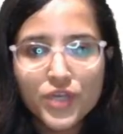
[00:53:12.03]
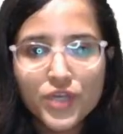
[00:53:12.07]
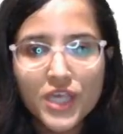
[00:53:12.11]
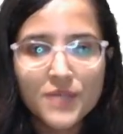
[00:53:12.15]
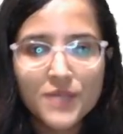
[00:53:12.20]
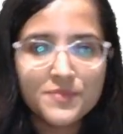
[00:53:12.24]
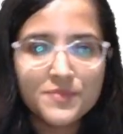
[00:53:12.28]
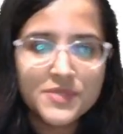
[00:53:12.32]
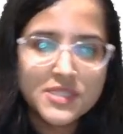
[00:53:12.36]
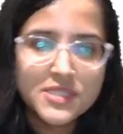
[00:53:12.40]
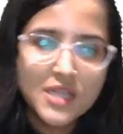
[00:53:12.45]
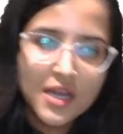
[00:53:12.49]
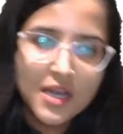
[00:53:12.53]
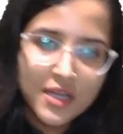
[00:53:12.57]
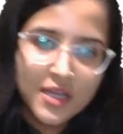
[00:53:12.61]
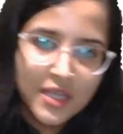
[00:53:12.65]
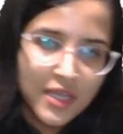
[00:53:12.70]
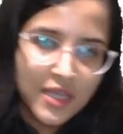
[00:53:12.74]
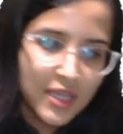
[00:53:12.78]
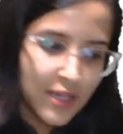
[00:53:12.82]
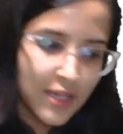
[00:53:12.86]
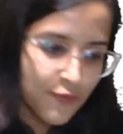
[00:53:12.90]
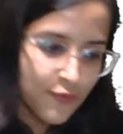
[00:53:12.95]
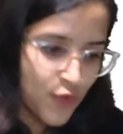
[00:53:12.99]
Keep
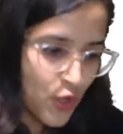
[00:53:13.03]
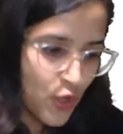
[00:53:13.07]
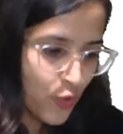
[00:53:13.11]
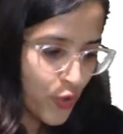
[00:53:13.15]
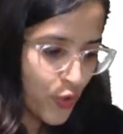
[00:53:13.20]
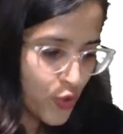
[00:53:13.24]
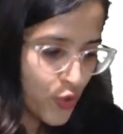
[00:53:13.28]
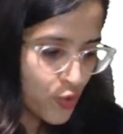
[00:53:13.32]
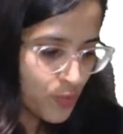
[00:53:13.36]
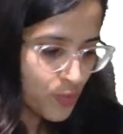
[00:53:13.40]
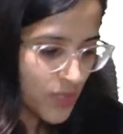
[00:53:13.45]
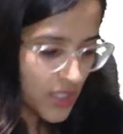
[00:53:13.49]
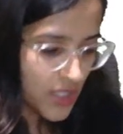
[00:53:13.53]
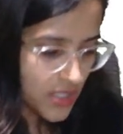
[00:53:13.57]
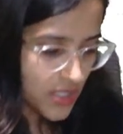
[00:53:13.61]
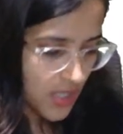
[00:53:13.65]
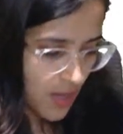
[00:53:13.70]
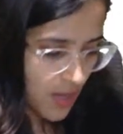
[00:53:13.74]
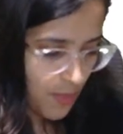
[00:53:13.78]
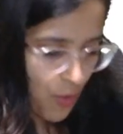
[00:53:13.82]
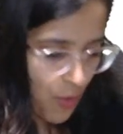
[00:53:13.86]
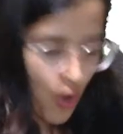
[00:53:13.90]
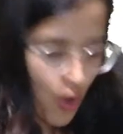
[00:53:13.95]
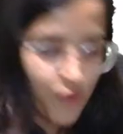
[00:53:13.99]
studying. We are going to meet
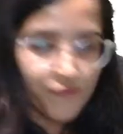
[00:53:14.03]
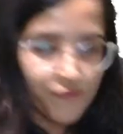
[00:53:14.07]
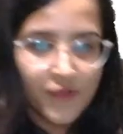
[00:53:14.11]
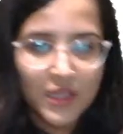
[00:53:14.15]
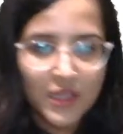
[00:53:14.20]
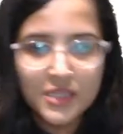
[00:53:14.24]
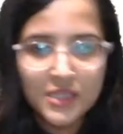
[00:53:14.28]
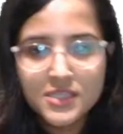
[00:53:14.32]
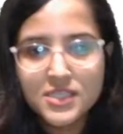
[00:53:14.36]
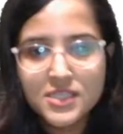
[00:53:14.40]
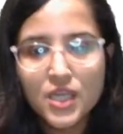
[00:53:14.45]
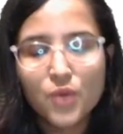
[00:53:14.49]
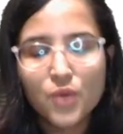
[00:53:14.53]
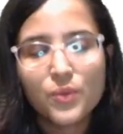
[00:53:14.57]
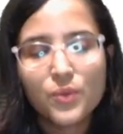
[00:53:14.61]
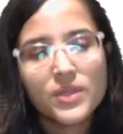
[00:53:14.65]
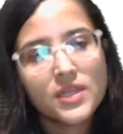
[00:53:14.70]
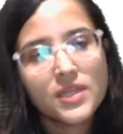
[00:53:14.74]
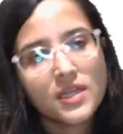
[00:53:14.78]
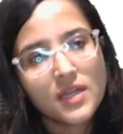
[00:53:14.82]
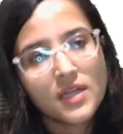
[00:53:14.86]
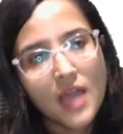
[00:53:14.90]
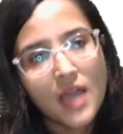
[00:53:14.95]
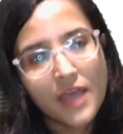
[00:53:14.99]
up on Wednesday with
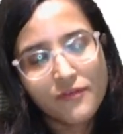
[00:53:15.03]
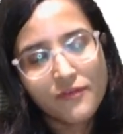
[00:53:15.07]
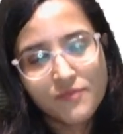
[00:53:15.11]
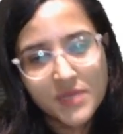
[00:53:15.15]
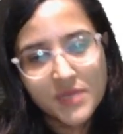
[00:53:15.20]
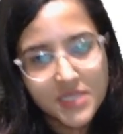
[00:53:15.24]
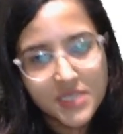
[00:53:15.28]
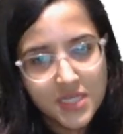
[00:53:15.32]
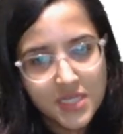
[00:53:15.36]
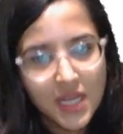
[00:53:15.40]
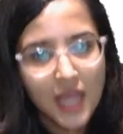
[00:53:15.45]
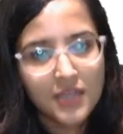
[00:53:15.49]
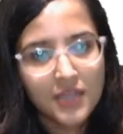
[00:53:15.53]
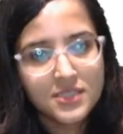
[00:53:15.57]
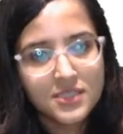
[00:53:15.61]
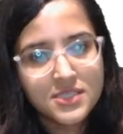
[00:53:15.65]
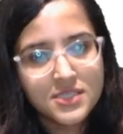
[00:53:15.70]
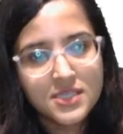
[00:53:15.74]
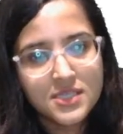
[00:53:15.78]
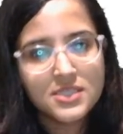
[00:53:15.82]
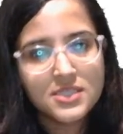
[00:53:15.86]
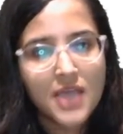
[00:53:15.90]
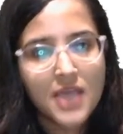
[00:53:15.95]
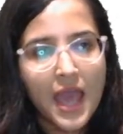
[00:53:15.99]
the live mint
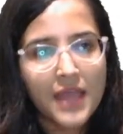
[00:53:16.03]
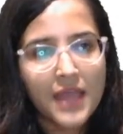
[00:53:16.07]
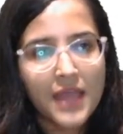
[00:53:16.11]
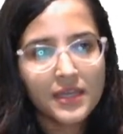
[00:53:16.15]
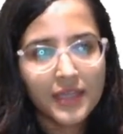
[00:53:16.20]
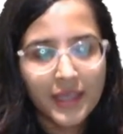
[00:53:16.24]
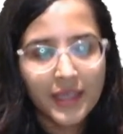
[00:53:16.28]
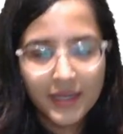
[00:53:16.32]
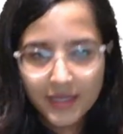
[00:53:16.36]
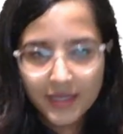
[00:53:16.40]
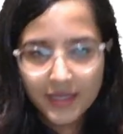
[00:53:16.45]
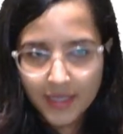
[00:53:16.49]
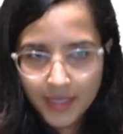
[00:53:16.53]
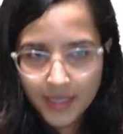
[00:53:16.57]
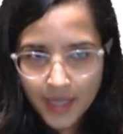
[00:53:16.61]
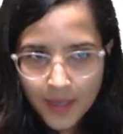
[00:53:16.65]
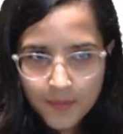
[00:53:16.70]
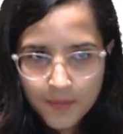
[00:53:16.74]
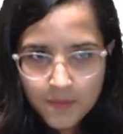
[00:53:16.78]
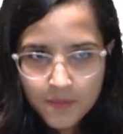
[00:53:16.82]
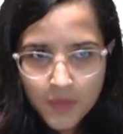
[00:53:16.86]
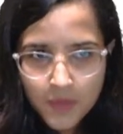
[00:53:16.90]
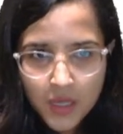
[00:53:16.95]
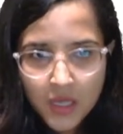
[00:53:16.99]
analysis at 8 a.m.